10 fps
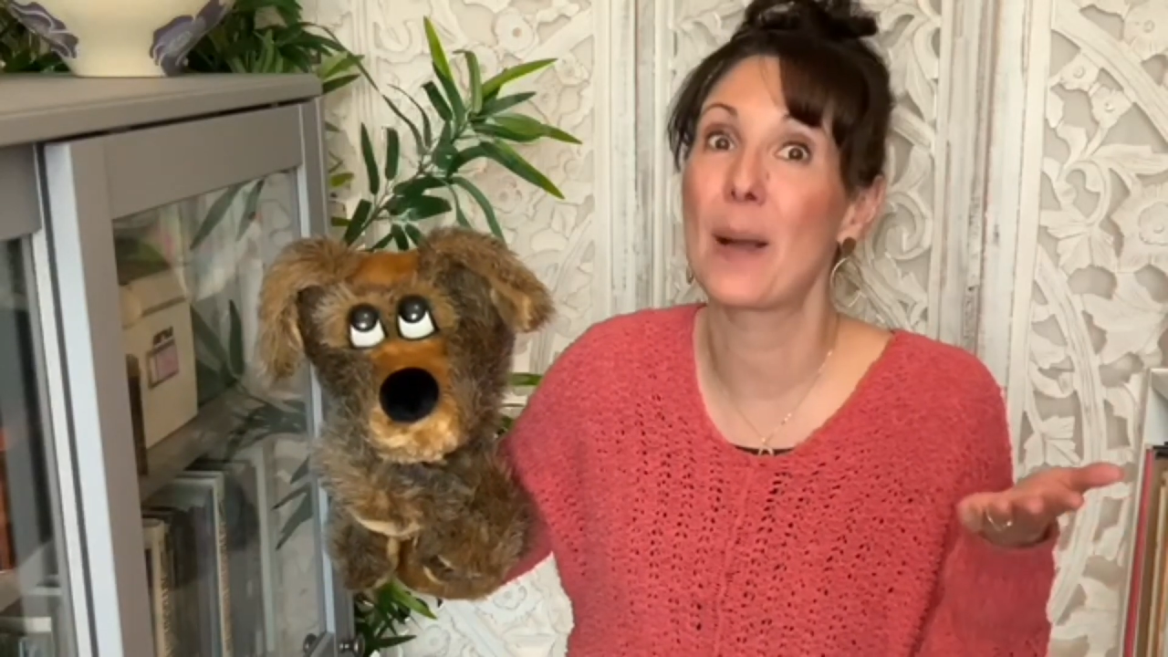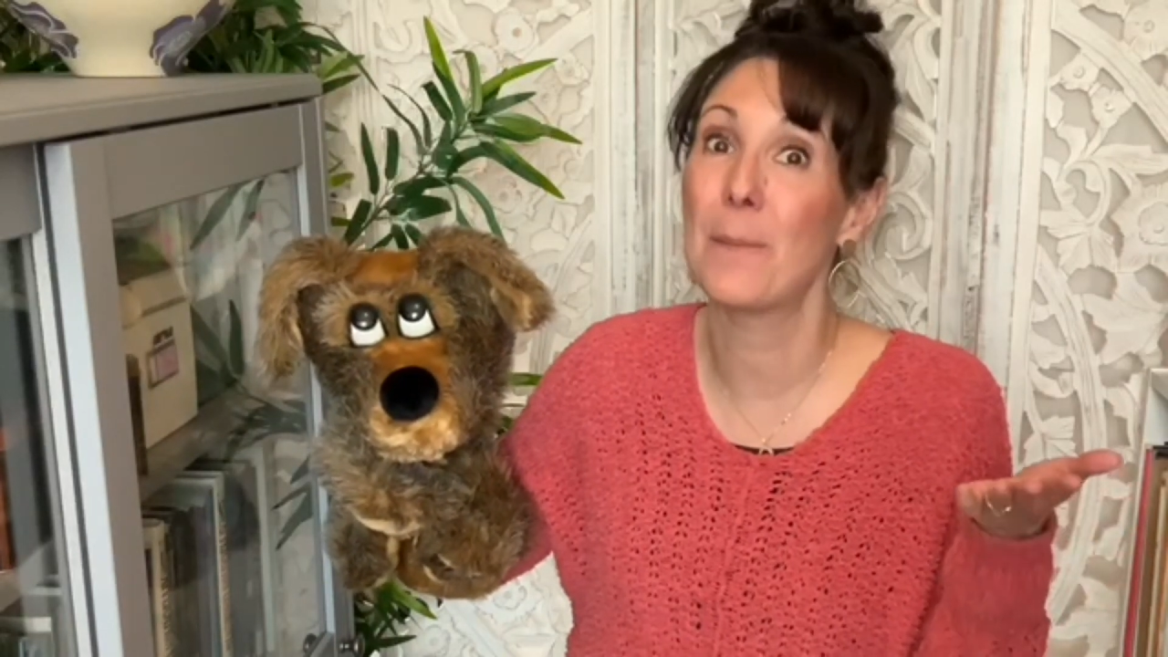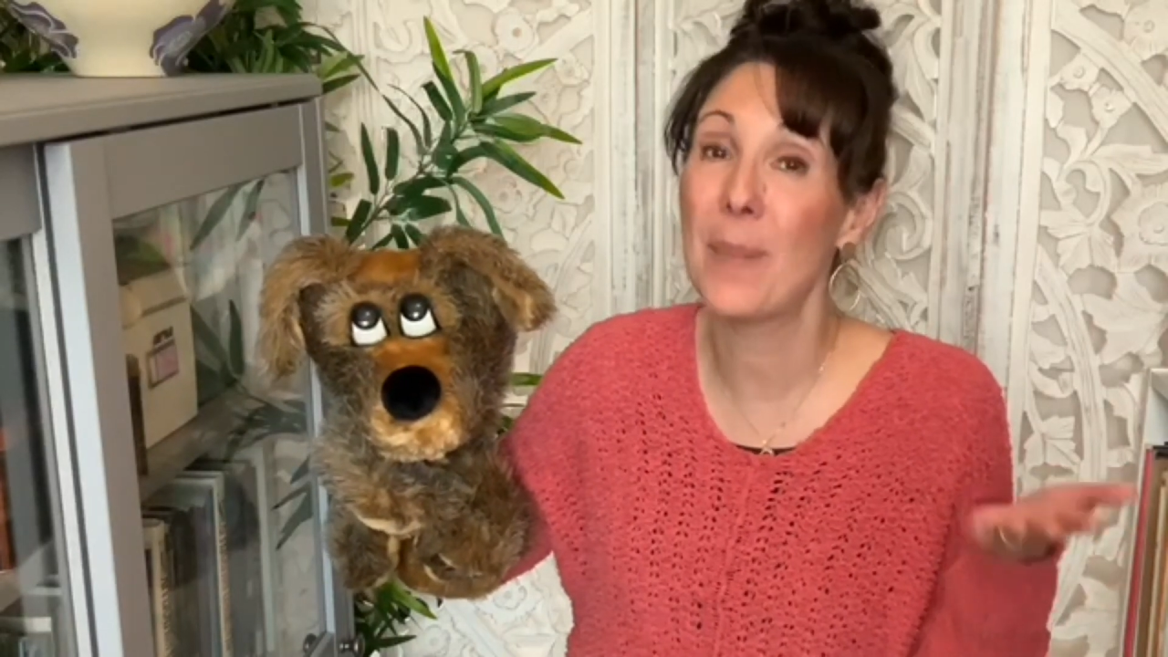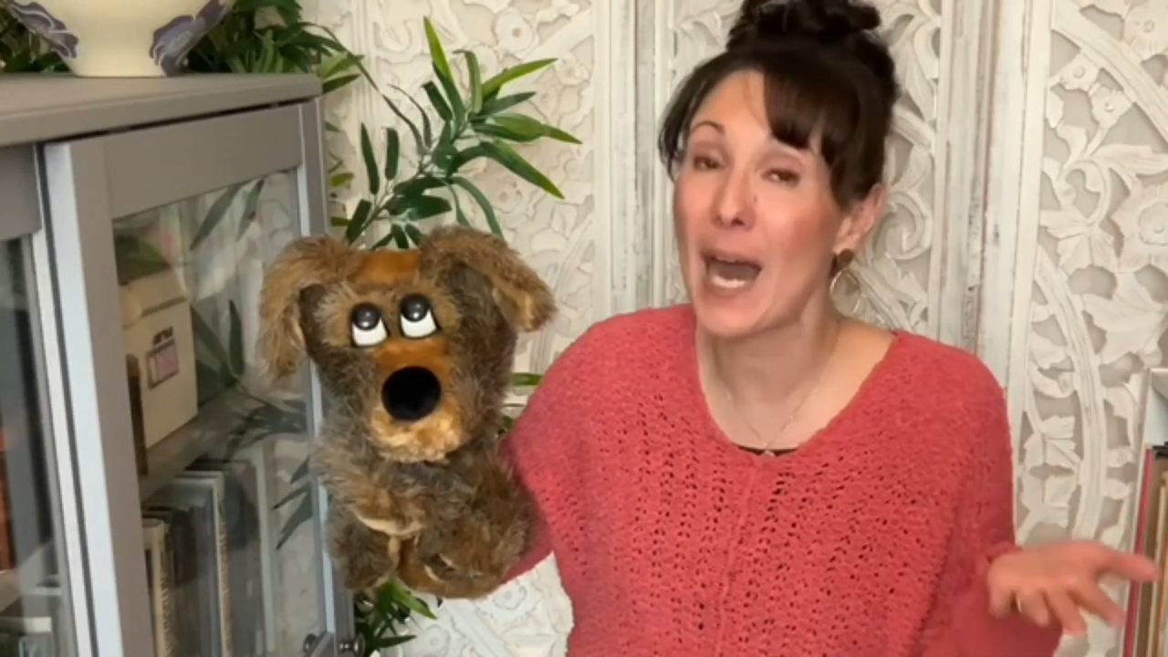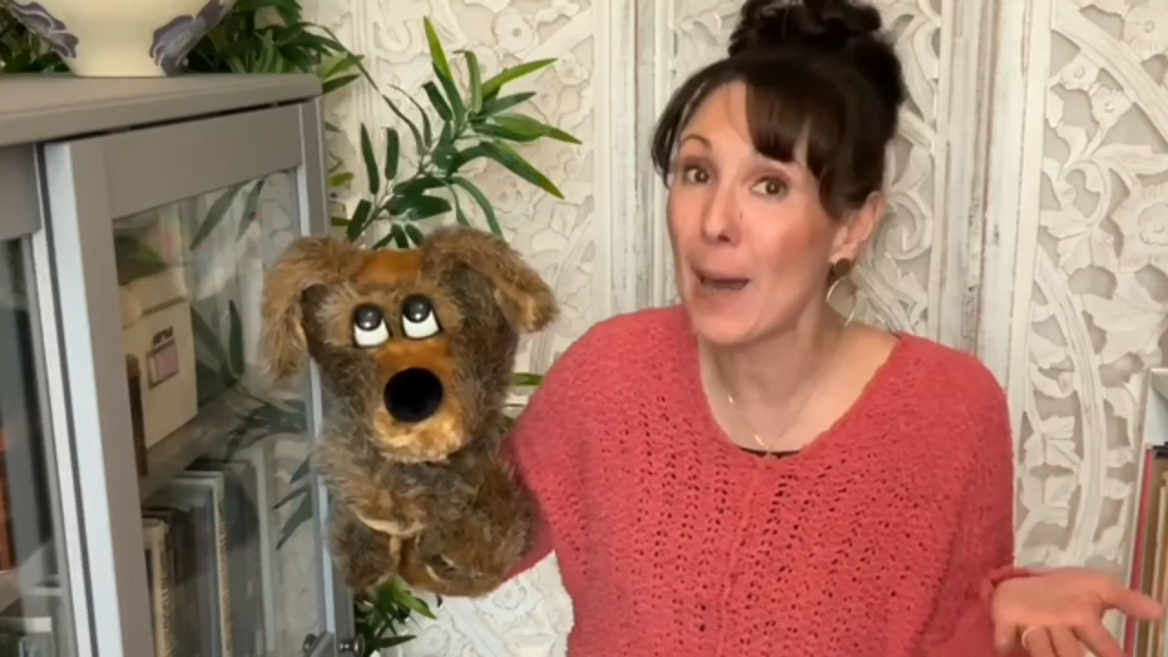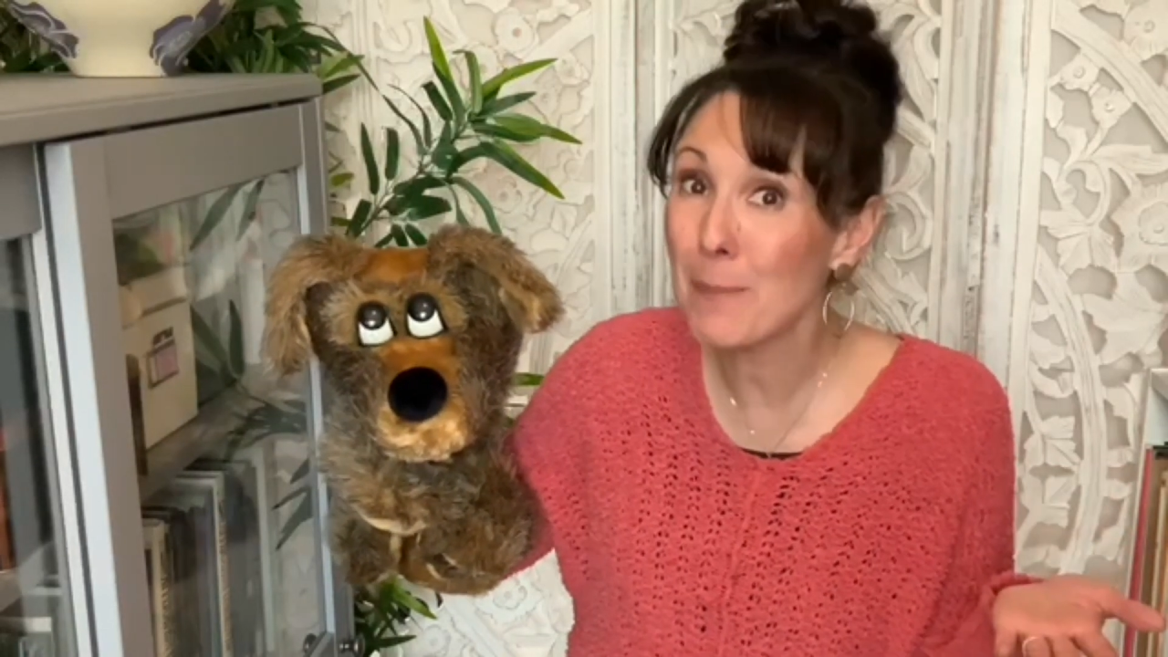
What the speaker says: puppy